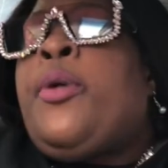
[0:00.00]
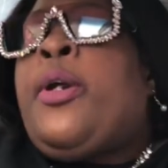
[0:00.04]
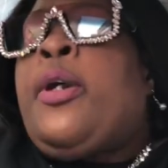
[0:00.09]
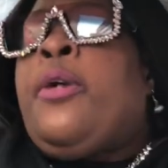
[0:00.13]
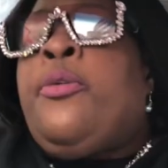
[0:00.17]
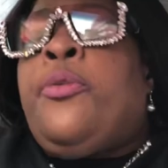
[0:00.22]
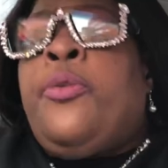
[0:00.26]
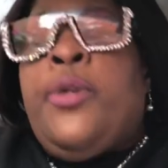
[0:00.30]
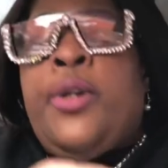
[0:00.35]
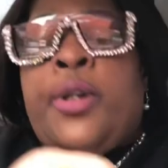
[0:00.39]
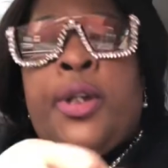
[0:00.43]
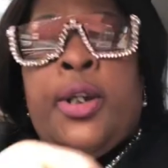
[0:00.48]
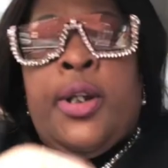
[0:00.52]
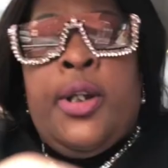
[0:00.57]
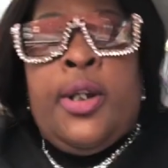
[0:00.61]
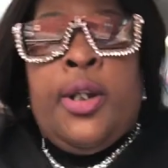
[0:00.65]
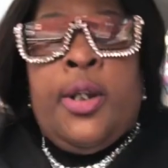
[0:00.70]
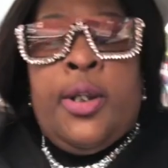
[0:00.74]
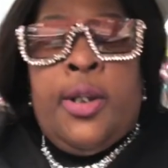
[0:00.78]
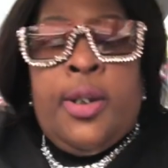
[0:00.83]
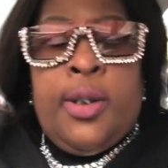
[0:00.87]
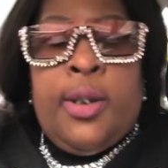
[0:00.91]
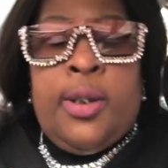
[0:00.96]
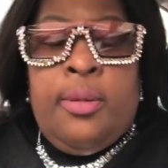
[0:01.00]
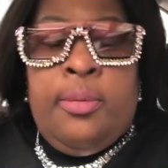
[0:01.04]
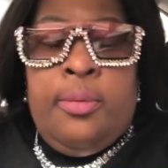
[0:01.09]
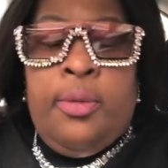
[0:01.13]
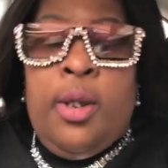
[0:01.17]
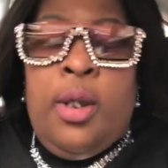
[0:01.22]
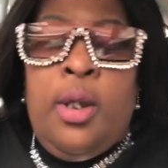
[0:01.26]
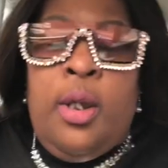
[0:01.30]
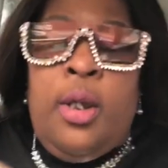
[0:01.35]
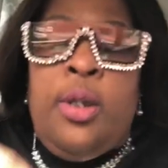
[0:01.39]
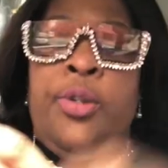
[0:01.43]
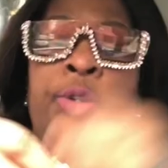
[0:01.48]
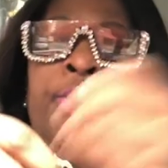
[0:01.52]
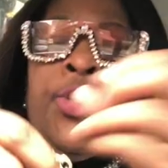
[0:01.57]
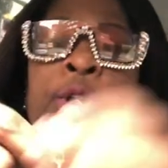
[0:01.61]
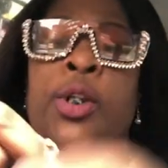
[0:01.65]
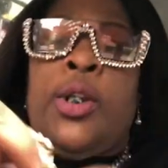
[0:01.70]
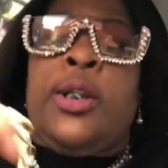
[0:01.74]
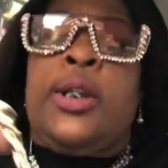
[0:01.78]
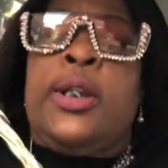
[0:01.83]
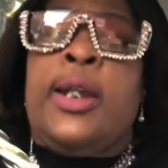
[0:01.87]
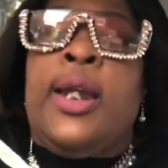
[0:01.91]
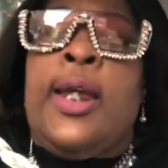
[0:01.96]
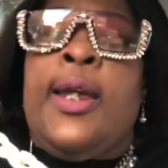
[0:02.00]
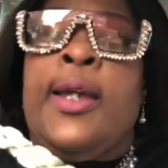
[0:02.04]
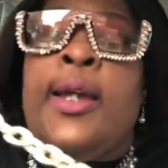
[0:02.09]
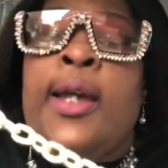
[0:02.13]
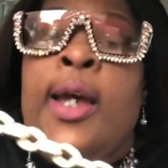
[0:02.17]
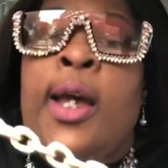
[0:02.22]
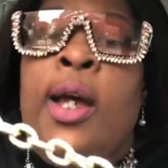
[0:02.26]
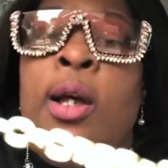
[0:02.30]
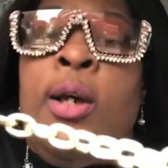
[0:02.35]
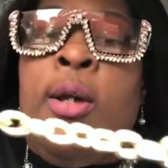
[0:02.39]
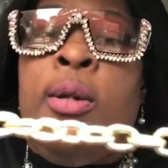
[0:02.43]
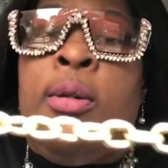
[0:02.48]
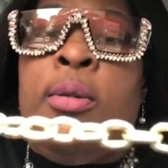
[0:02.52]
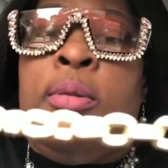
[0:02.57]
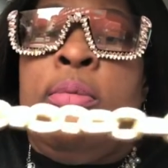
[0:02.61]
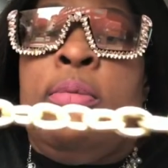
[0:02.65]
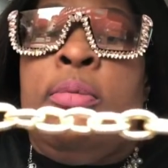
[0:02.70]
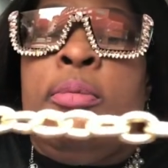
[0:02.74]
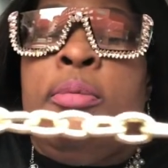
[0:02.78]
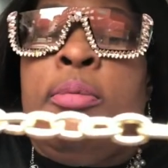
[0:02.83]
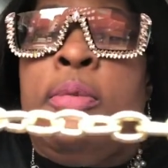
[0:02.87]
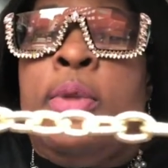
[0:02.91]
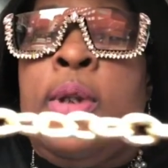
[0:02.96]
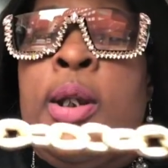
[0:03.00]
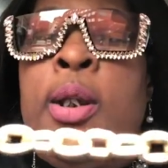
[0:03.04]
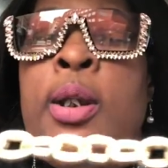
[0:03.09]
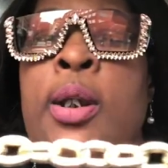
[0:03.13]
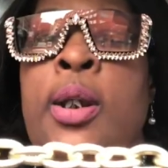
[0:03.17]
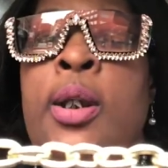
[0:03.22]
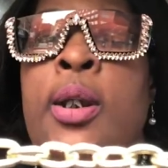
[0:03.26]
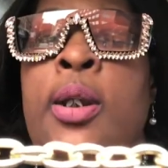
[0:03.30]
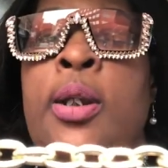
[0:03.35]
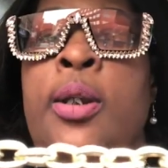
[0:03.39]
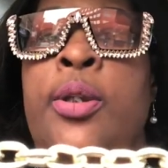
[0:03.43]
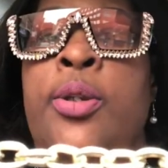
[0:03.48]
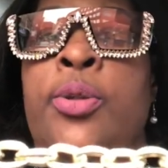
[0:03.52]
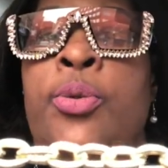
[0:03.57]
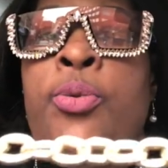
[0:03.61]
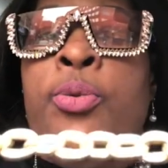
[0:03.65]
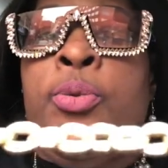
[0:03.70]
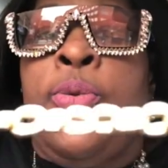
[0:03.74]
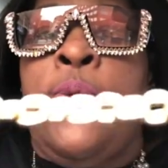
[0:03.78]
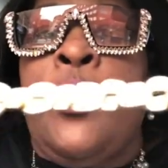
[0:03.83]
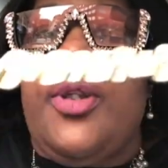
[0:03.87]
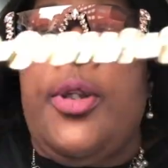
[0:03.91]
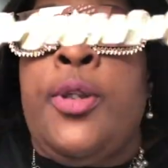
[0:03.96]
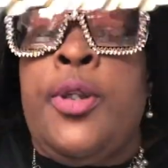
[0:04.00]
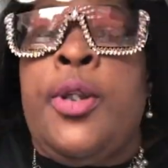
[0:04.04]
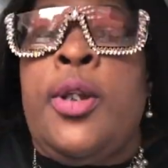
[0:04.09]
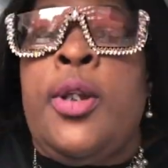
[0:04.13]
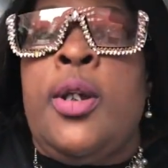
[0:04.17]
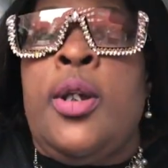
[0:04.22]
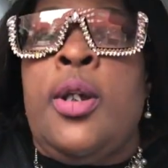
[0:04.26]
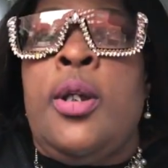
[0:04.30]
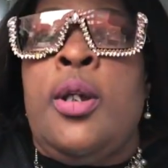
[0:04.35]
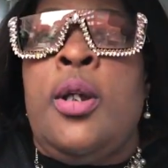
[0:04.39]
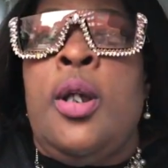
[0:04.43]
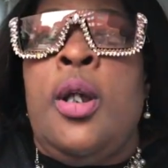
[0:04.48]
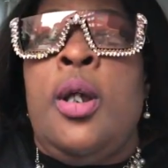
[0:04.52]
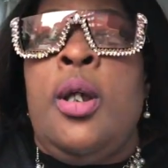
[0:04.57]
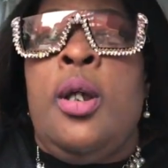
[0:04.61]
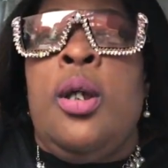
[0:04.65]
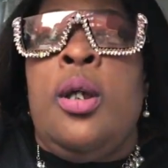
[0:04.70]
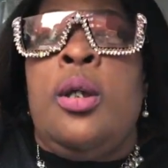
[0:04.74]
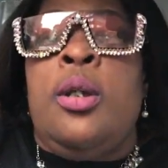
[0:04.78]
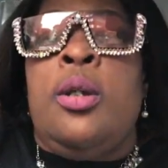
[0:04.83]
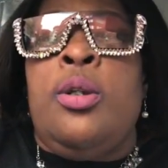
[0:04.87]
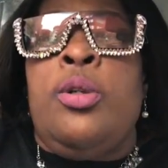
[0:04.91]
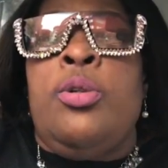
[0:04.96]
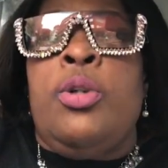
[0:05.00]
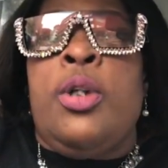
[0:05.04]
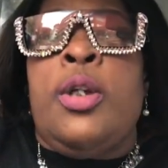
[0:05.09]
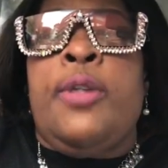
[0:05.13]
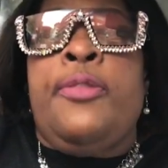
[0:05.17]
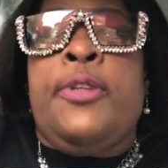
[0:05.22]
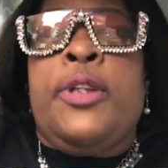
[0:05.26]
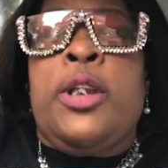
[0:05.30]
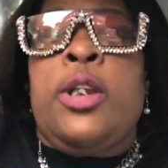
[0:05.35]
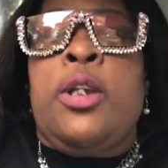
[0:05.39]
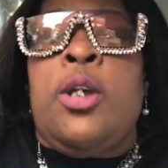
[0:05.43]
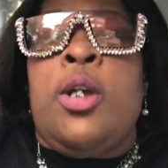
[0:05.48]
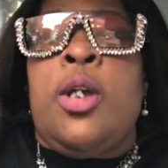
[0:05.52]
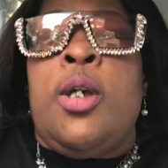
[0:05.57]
on it is just like how it is on the Louis Vuitton